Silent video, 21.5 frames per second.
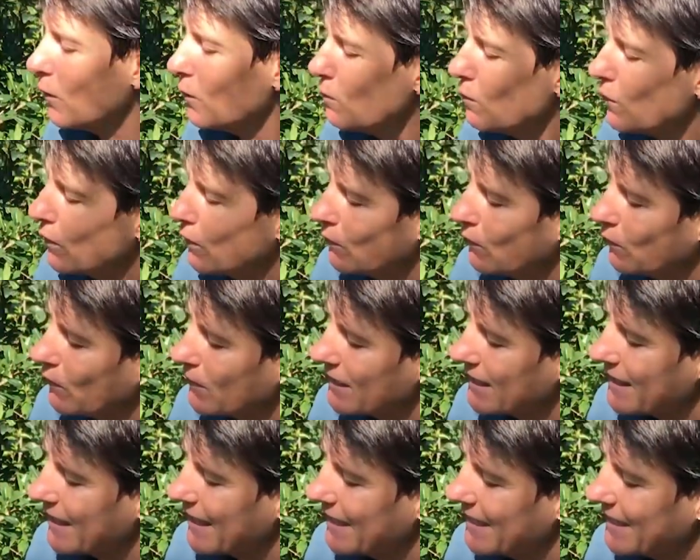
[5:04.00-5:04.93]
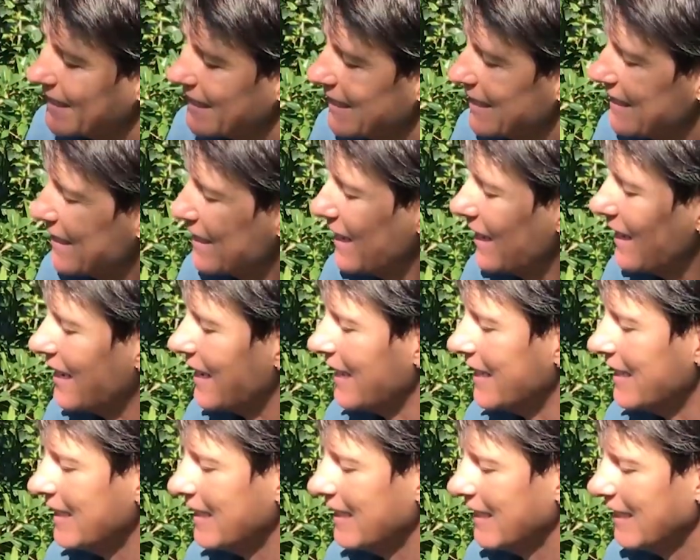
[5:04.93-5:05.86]
the beautiful seeds
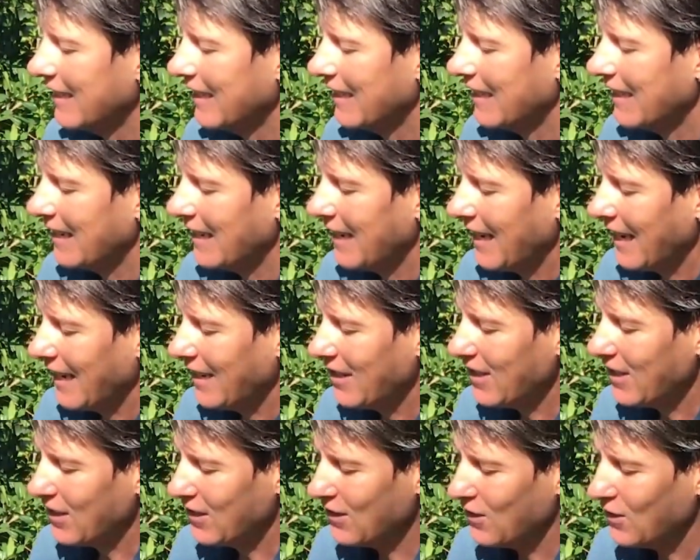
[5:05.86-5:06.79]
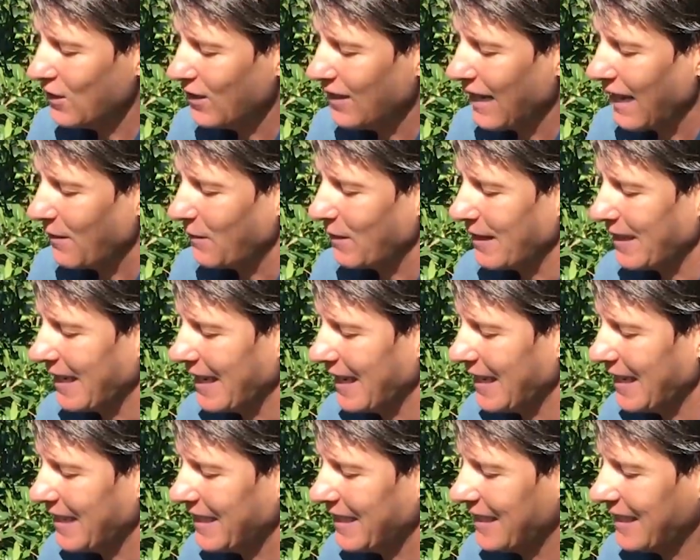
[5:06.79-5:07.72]
inside. And you can do that with
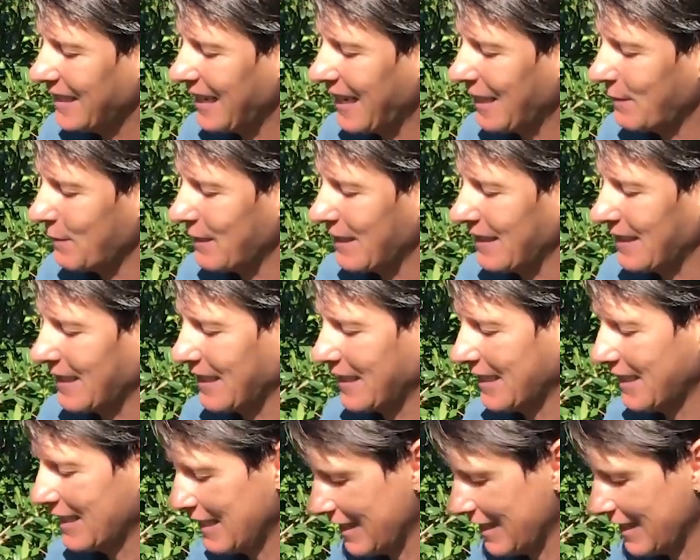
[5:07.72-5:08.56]
each segment.